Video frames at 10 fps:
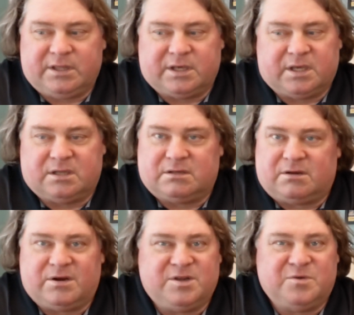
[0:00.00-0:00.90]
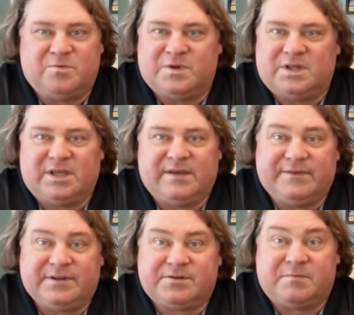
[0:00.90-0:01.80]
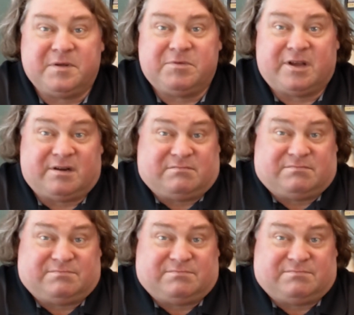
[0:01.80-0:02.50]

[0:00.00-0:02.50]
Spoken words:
then are you really even a trumpet player?